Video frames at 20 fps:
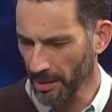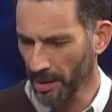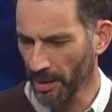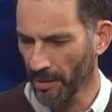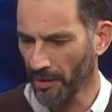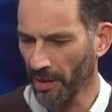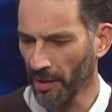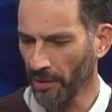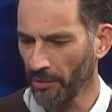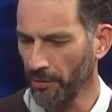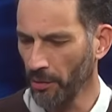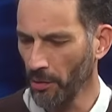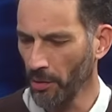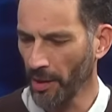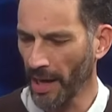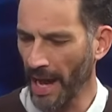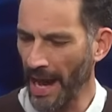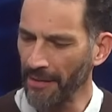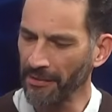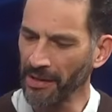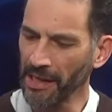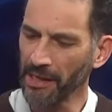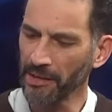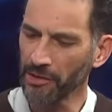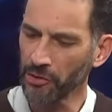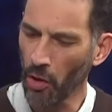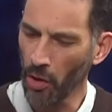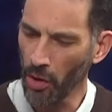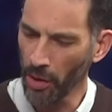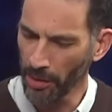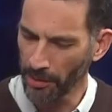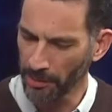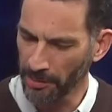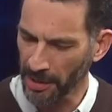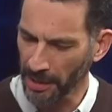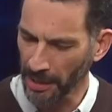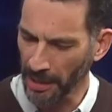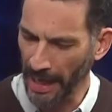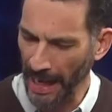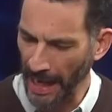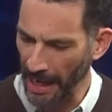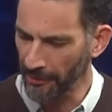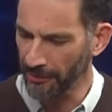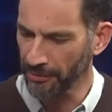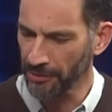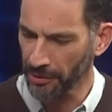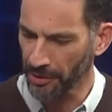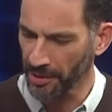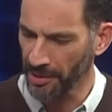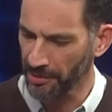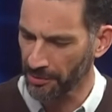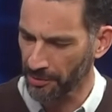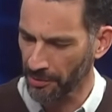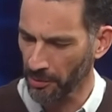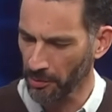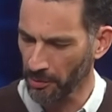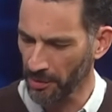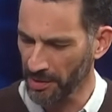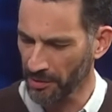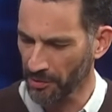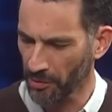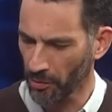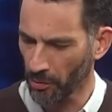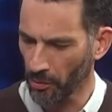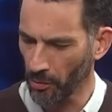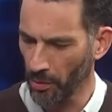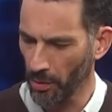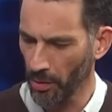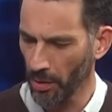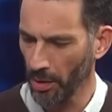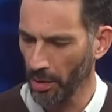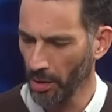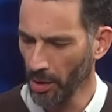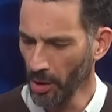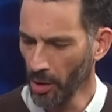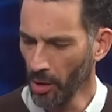and therefore having autonomy after Israel wins the war